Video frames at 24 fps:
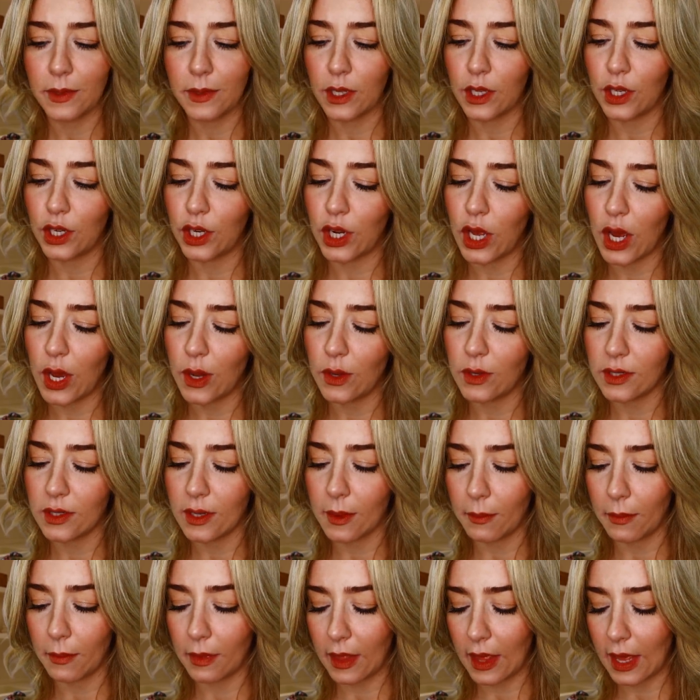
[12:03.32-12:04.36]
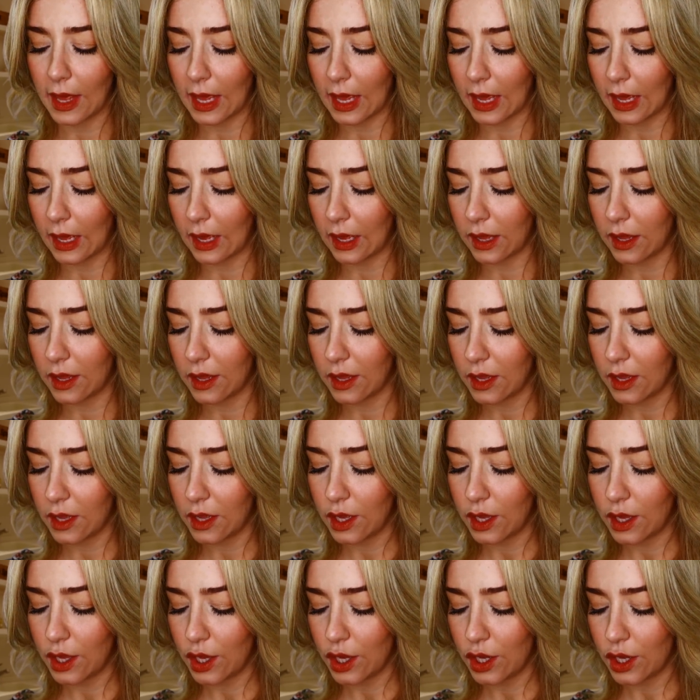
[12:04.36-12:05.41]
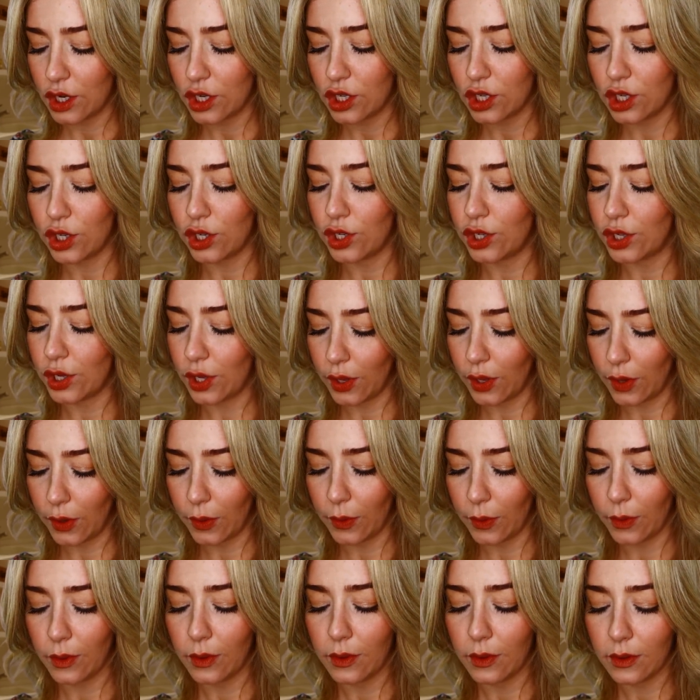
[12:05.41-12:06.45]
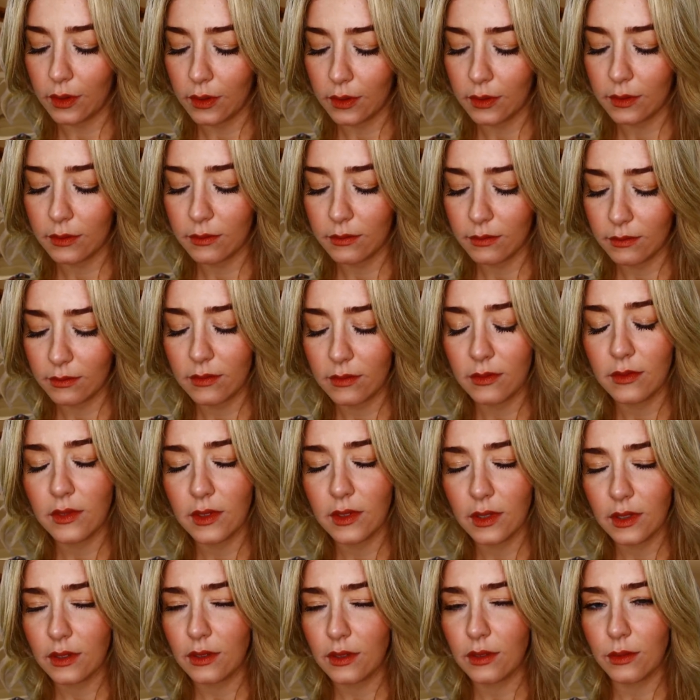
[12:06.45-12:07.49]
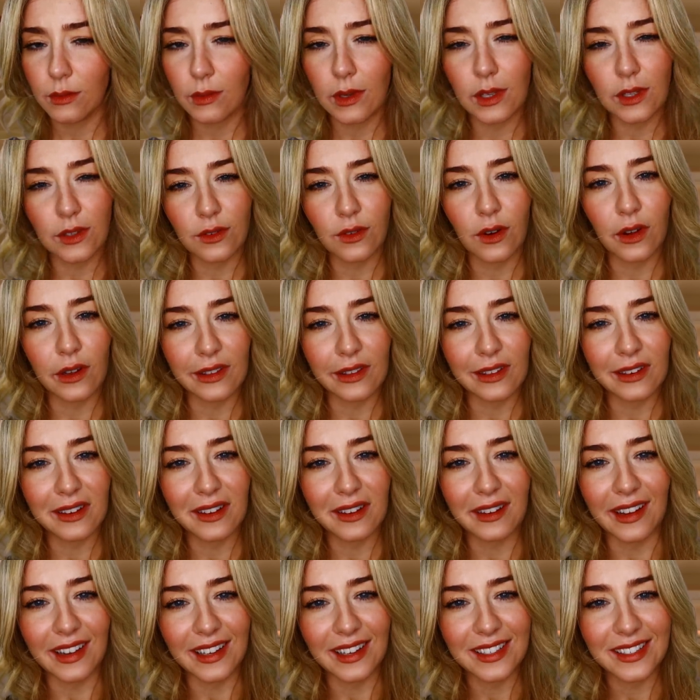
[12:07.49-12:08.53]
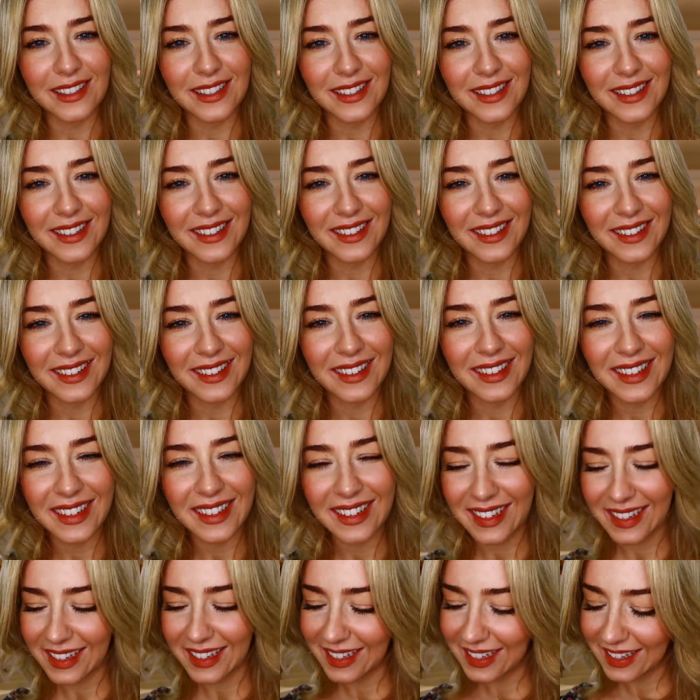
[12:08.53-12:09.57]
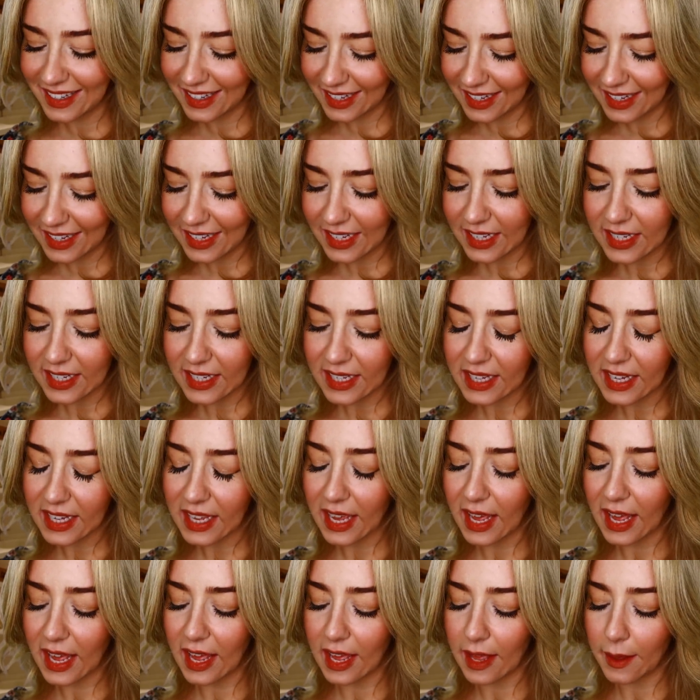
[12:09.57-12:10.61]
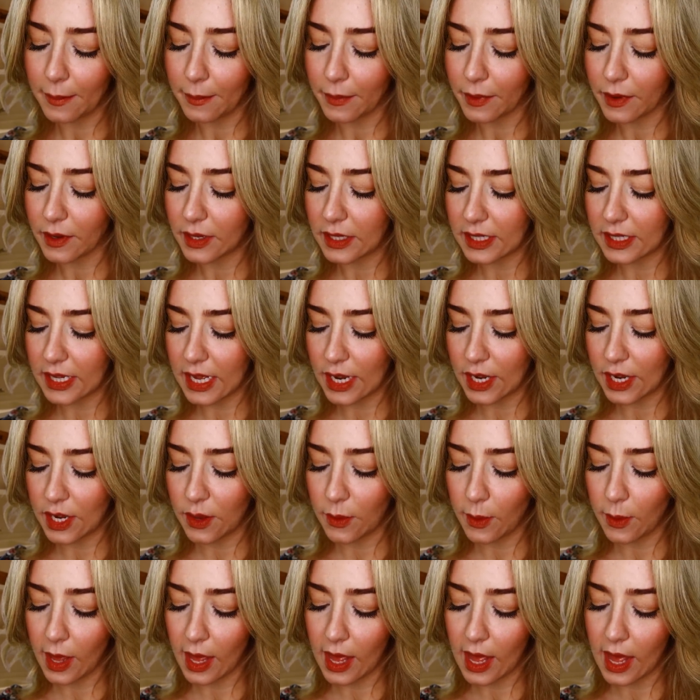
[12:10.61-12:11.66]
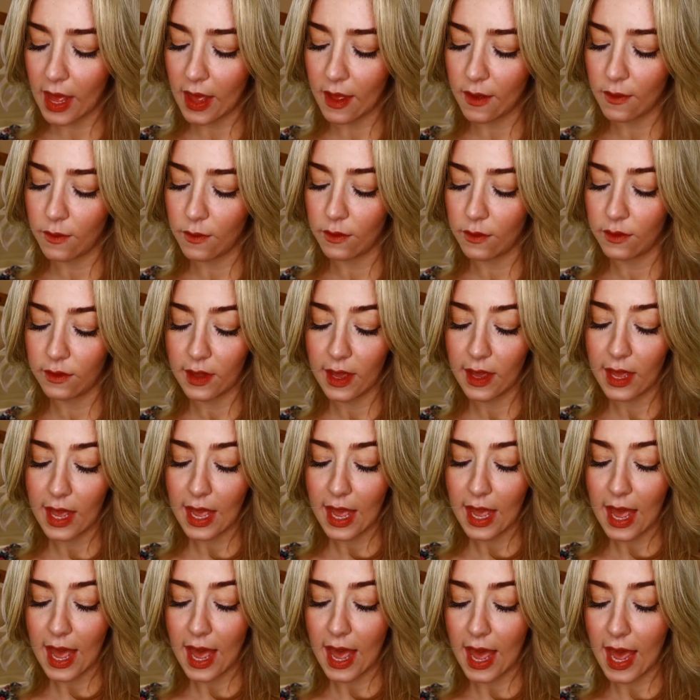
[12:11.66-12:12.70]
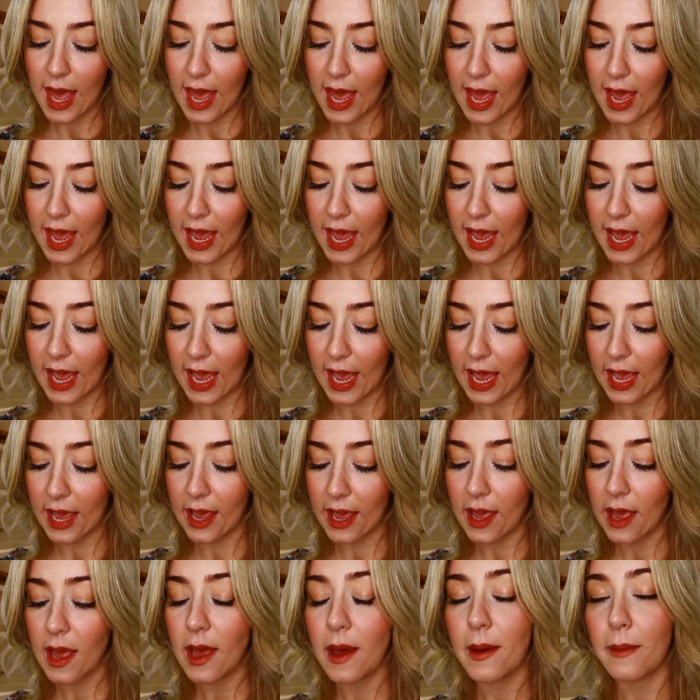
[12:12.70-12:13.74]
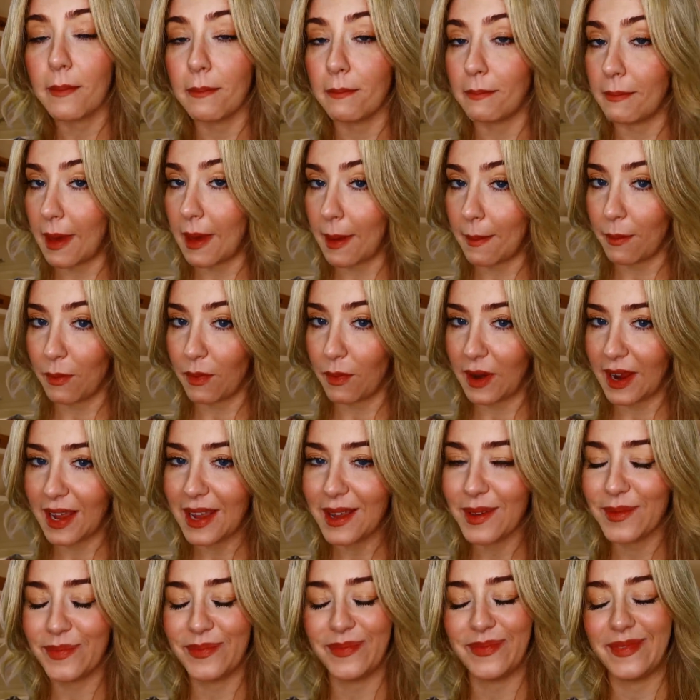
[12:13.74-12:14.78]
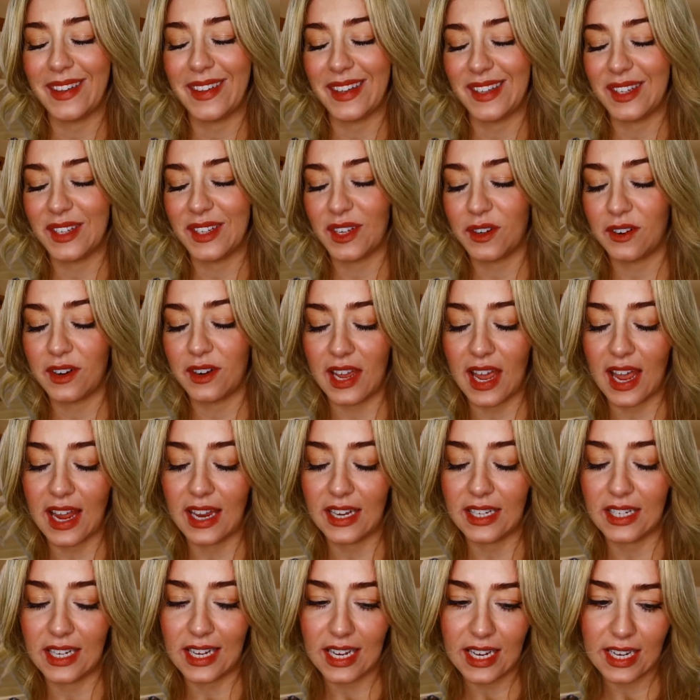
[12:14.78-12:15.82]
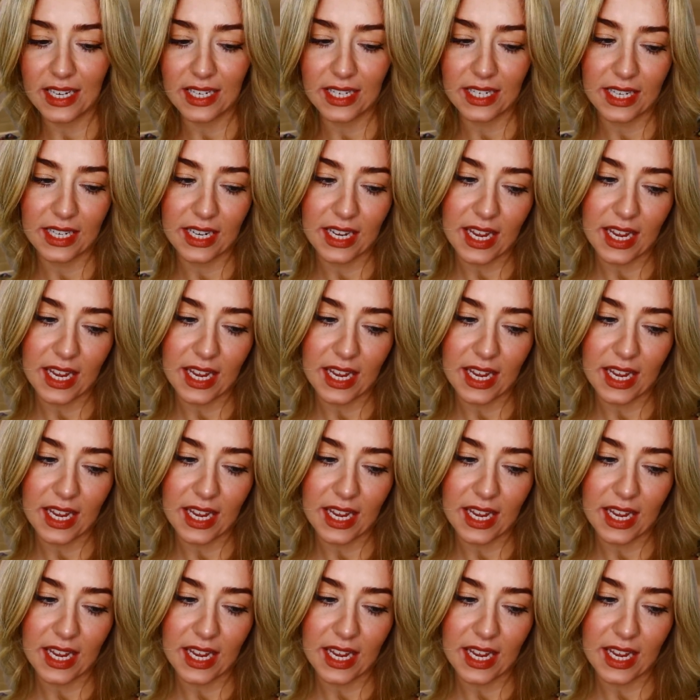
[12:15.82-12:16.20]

you know, something to do, it's always rather nice. Yeah, because then you have a memory that's created.